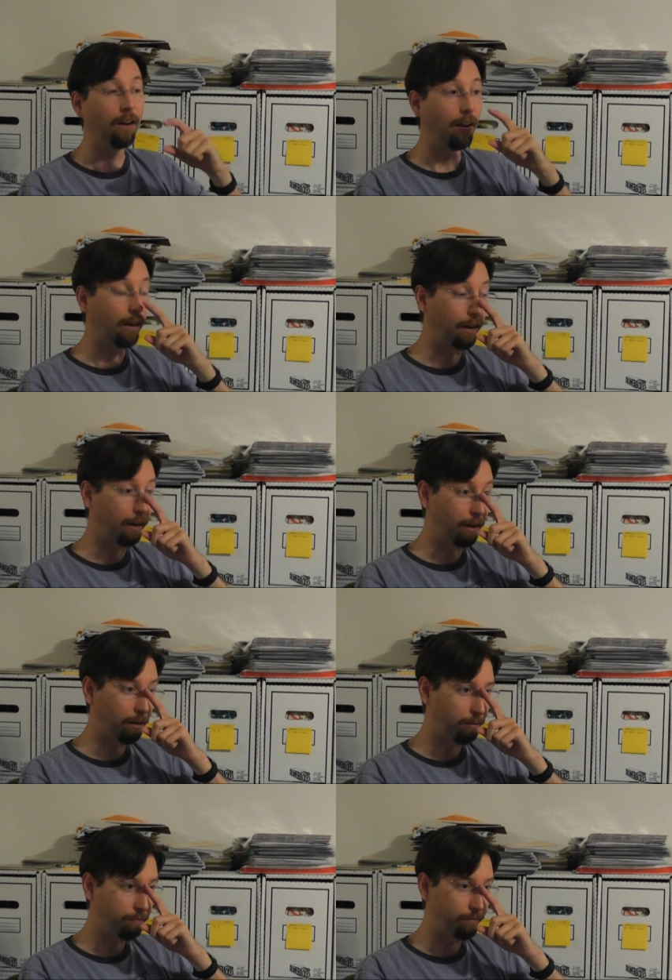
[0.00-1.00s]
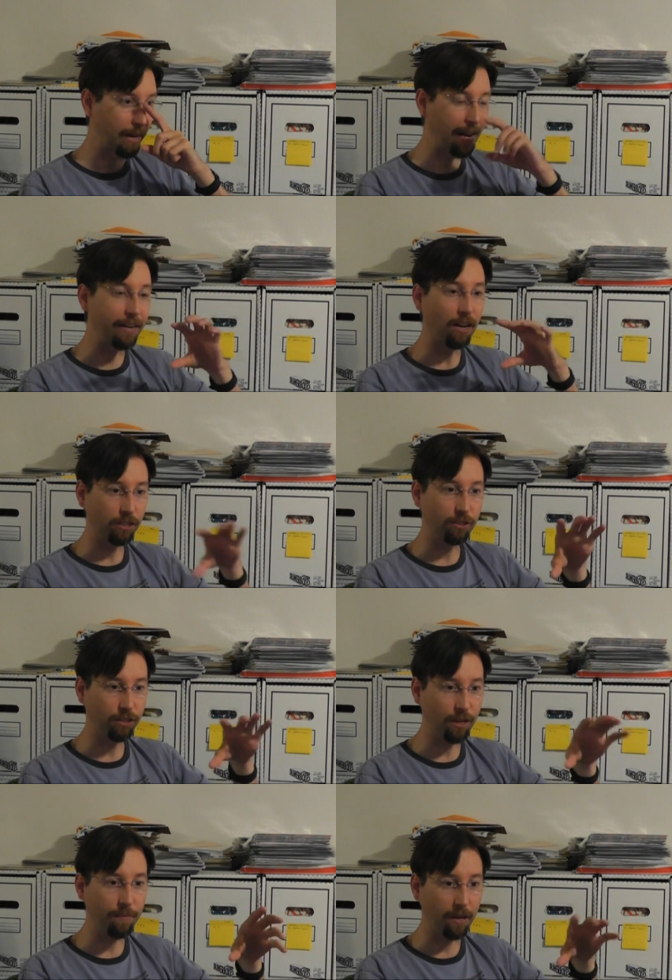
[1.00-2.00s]
Um, and he also
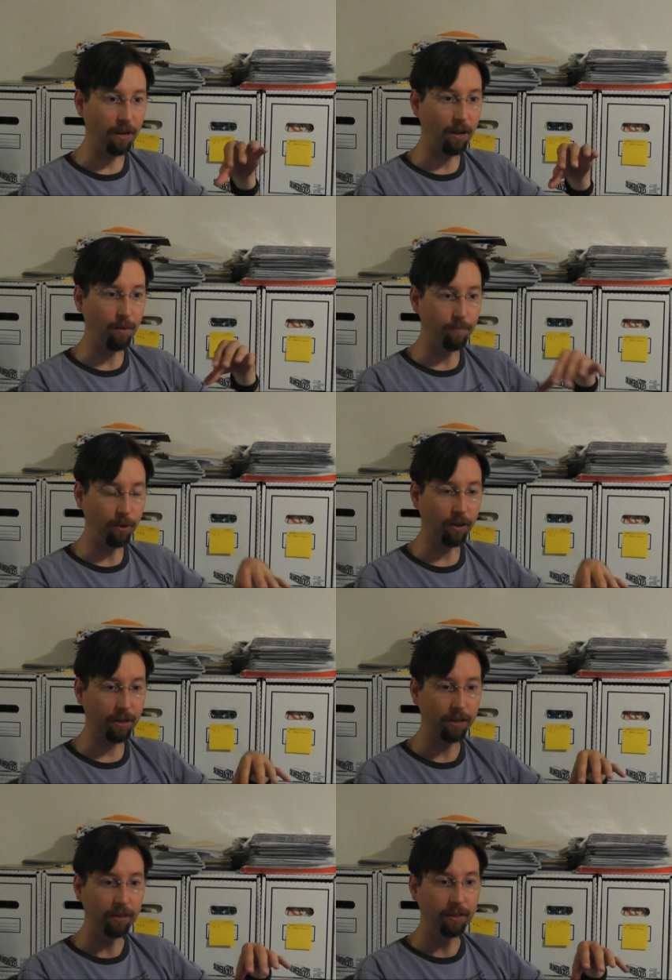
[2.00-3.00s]
sent me a, a book